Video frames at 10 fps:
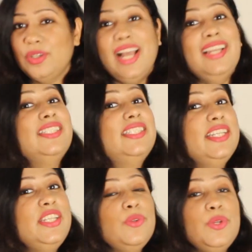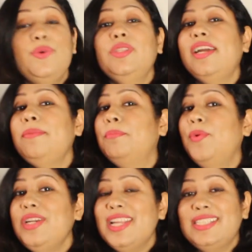So guys, did you know that
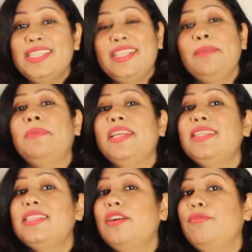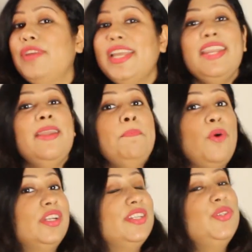bone density plays a very
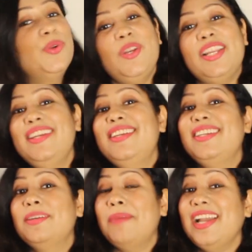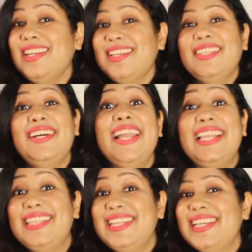important role in determining the
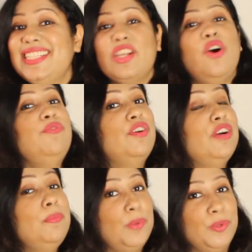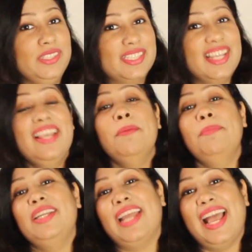healthiness of our bones?
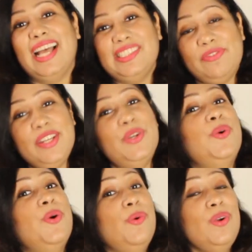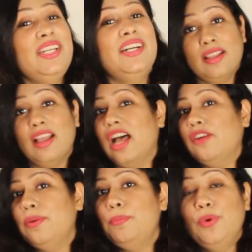But as we grow older,
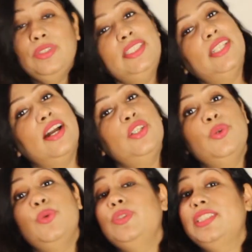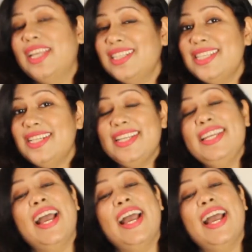our bones start to lose density